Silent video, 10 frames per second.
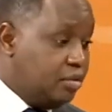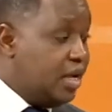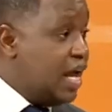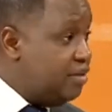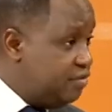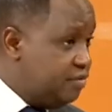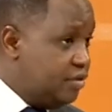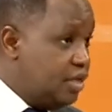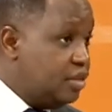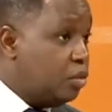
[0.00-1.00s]
life
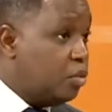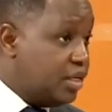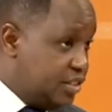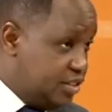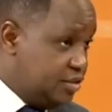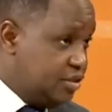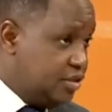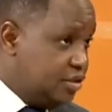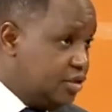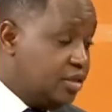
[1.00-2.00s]
in the West
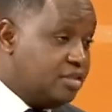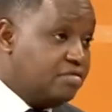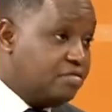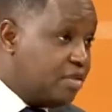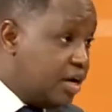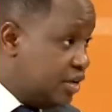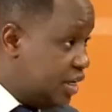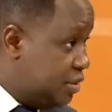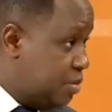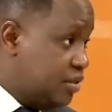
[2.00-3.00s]
is very
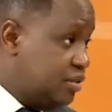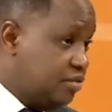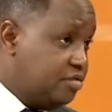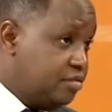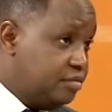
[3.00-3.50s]
expensive.